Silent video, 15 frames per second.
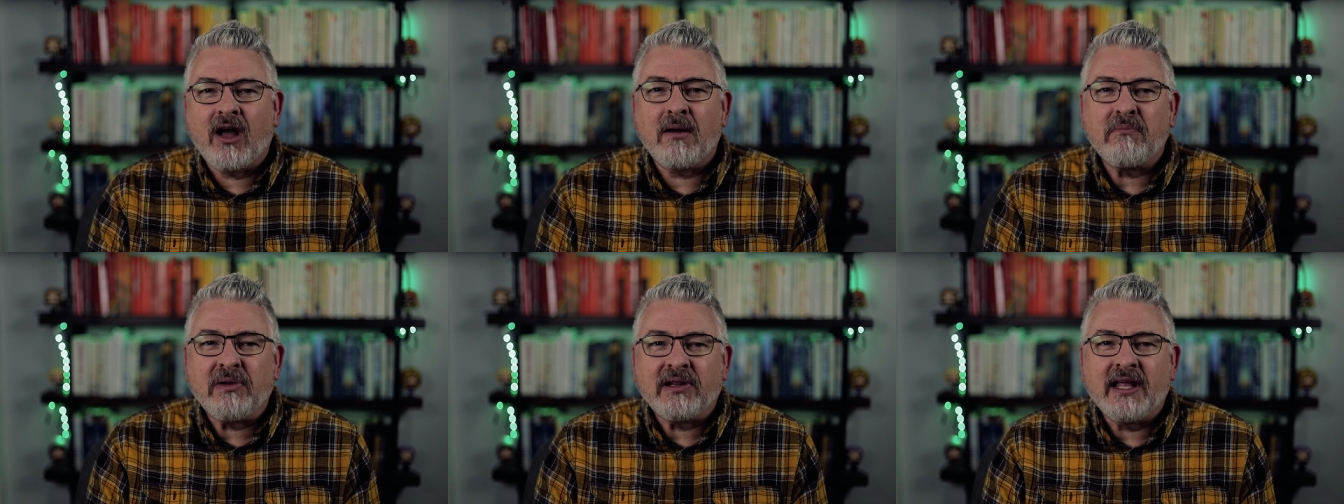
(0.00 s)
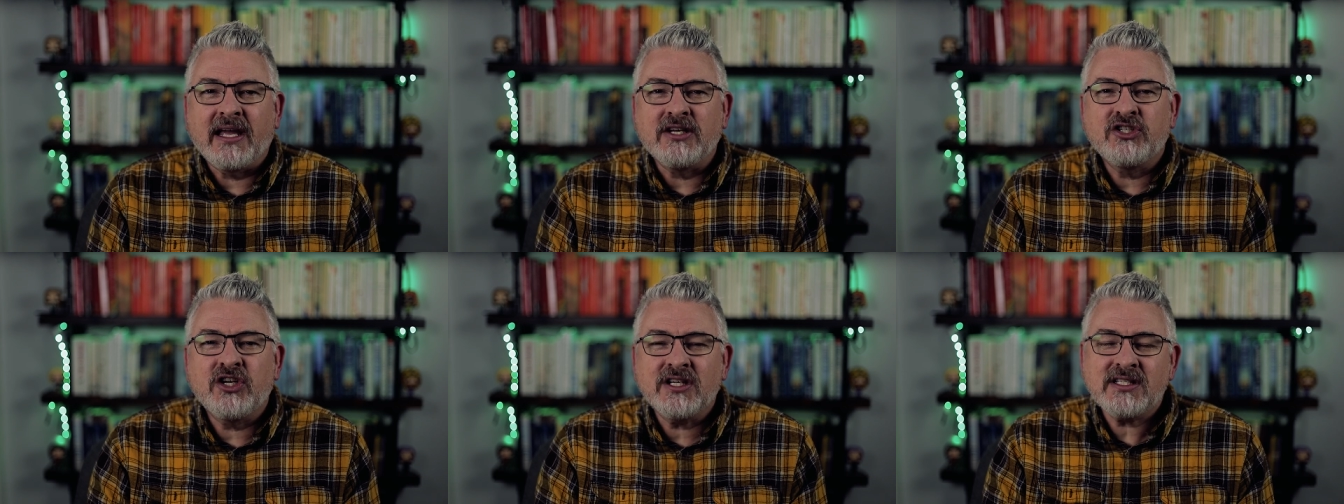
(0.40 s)
on
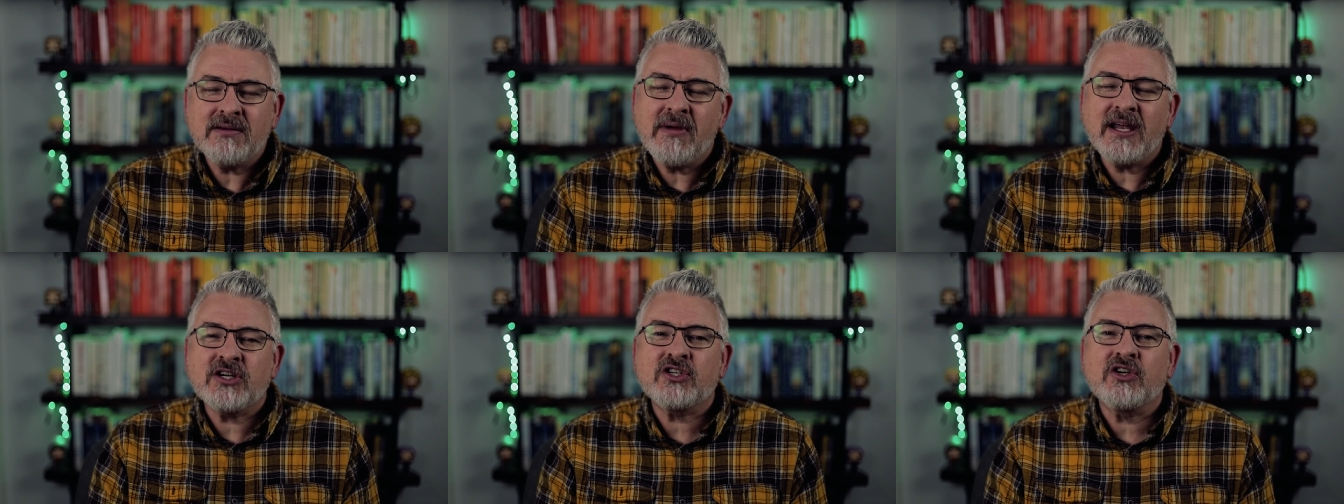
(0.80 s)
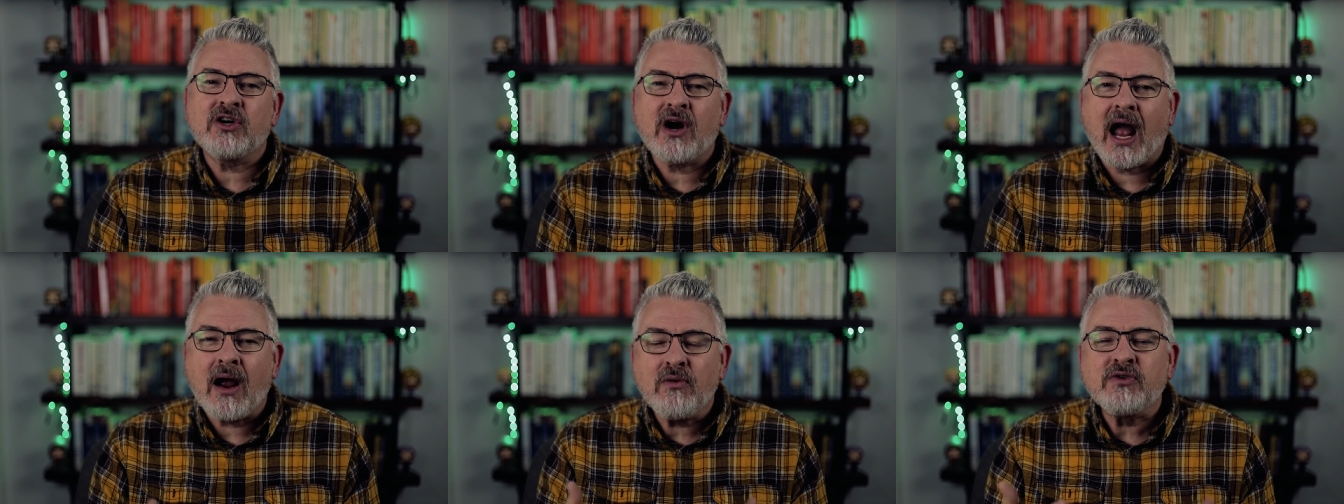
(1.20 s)
Pelé just to make
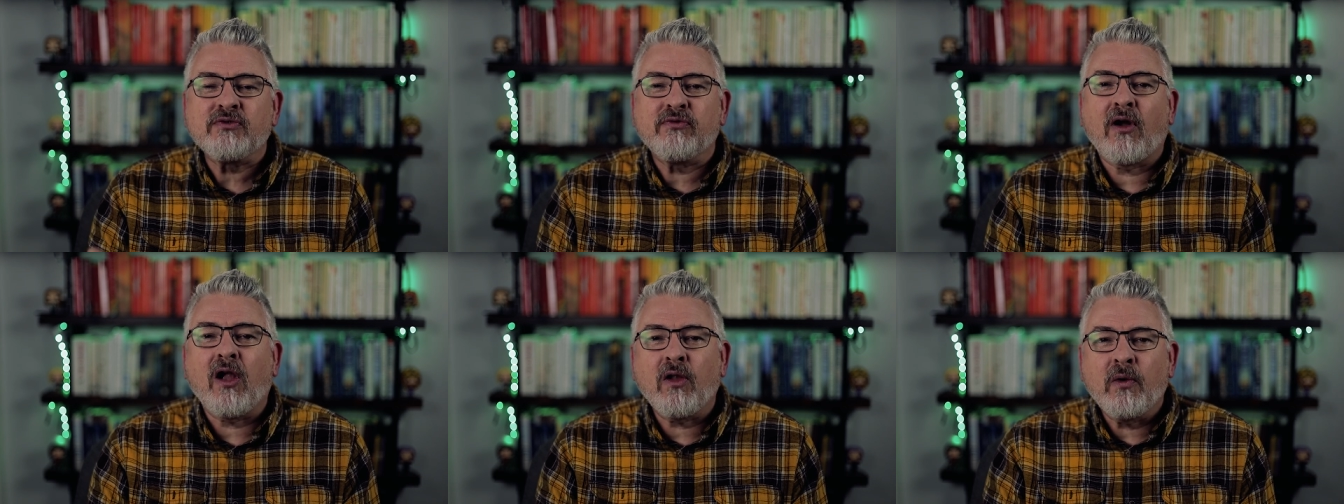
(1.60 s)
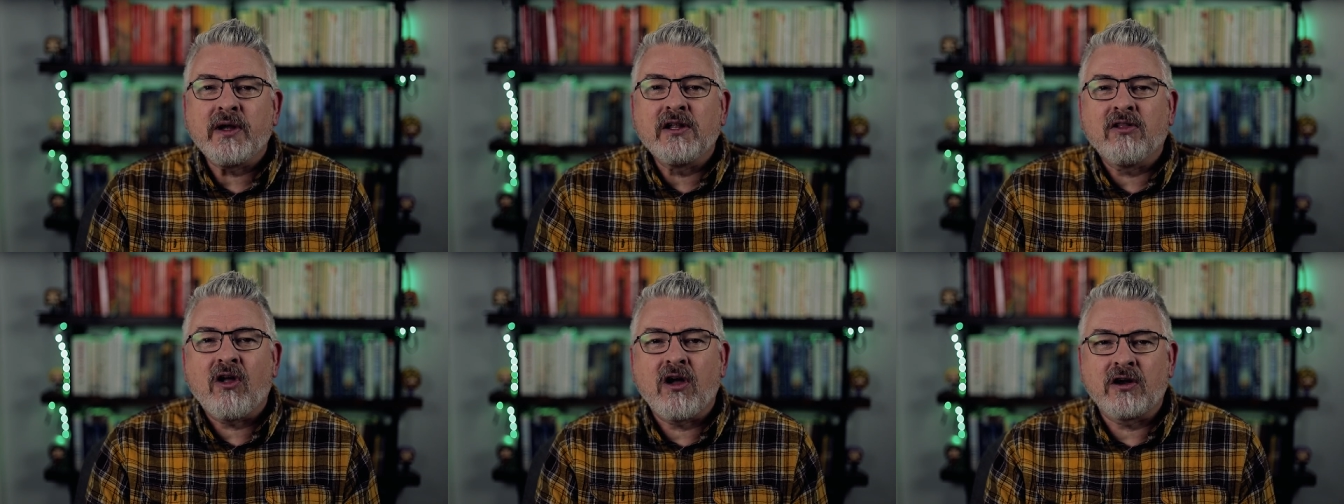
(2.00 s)
sure I was
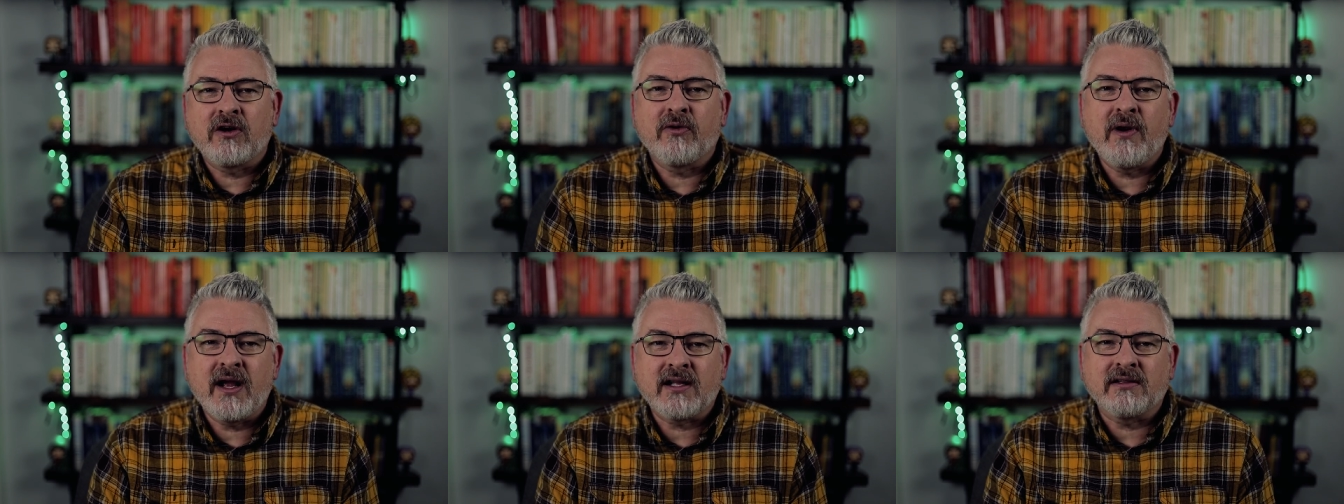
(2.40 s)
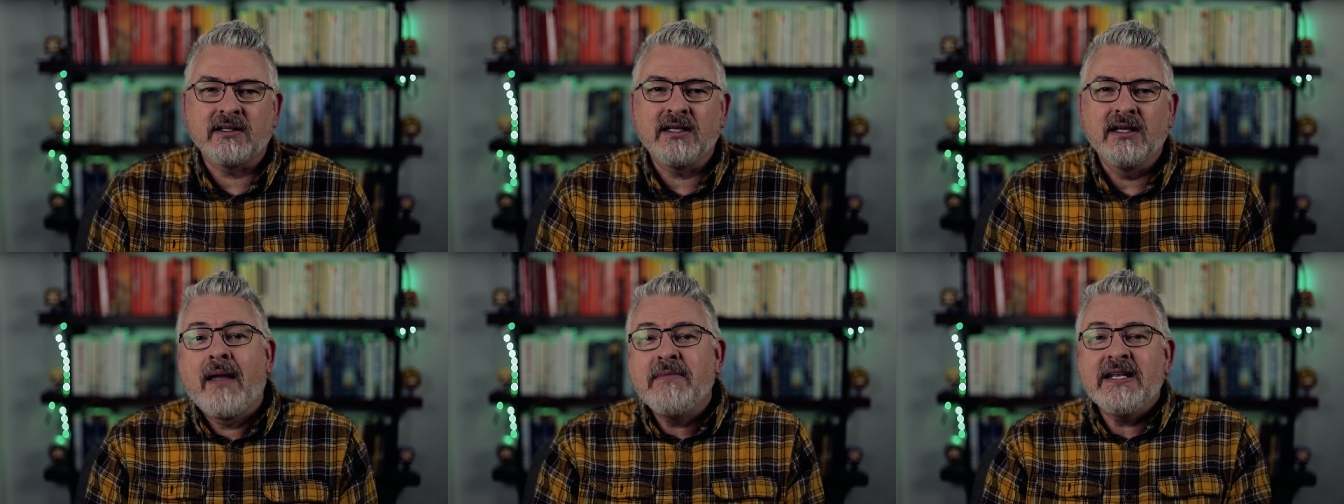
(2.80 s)
following along
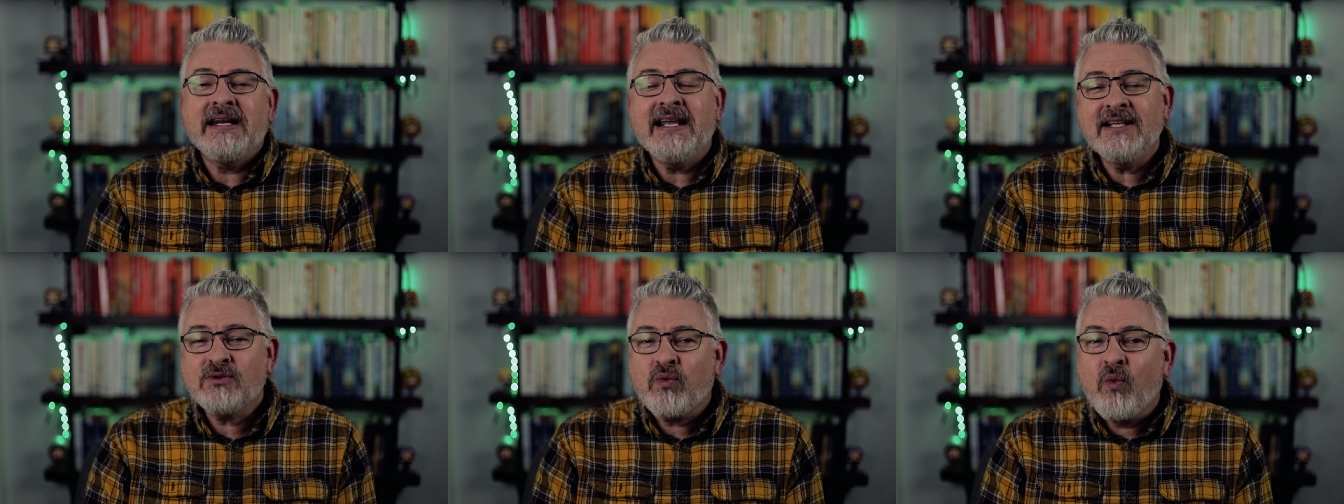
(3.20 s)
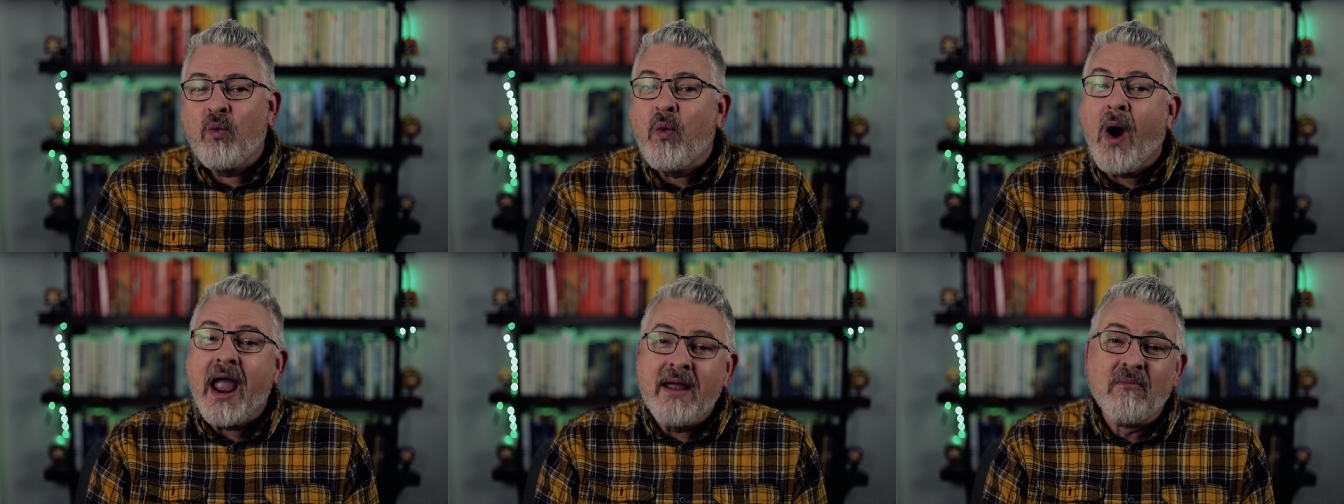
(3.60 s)
correctly. I mean, it's
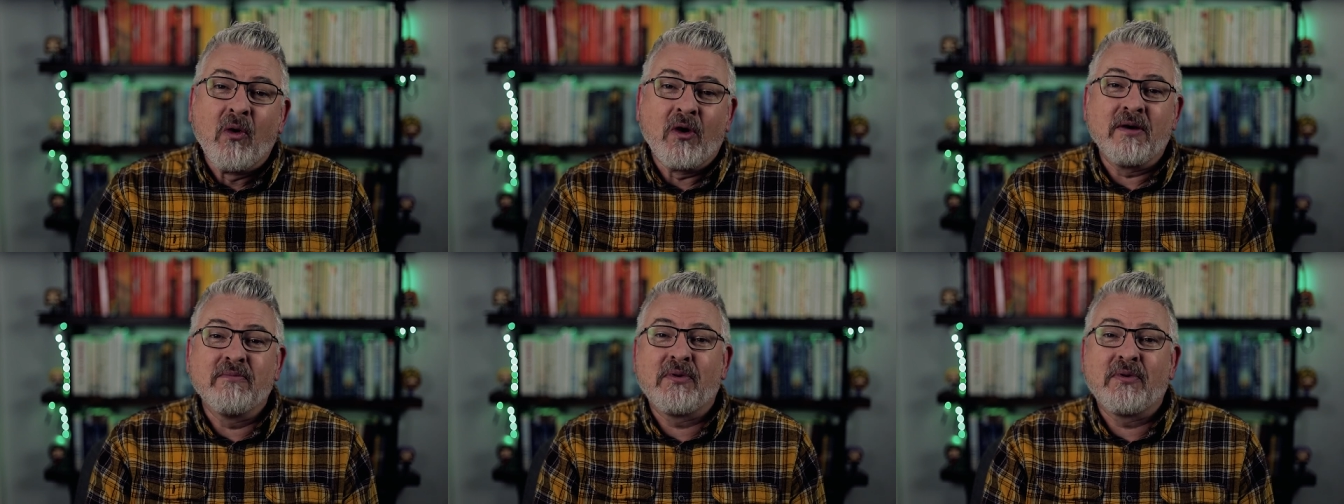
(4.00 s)
way more